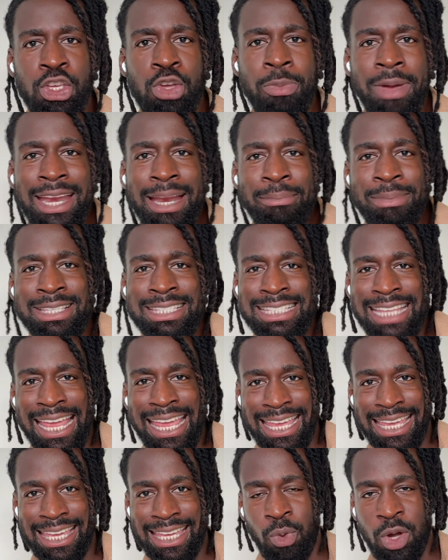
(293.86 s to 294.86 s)
You made a
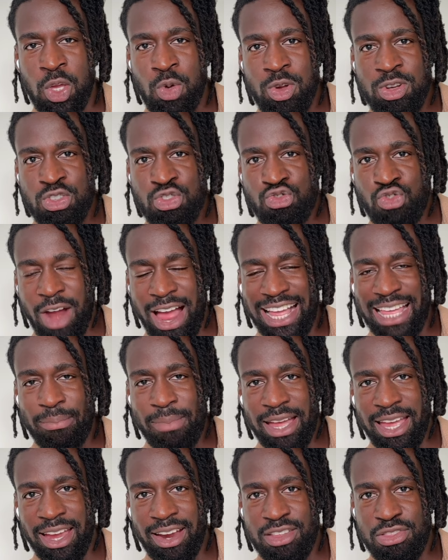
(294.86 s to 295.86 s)
mistake. When you were dragging
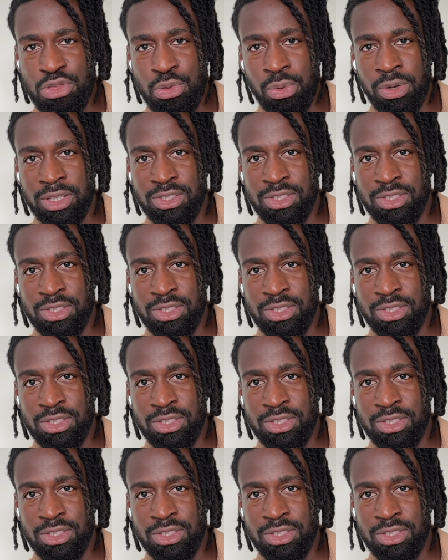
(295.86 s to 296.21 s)
my head through a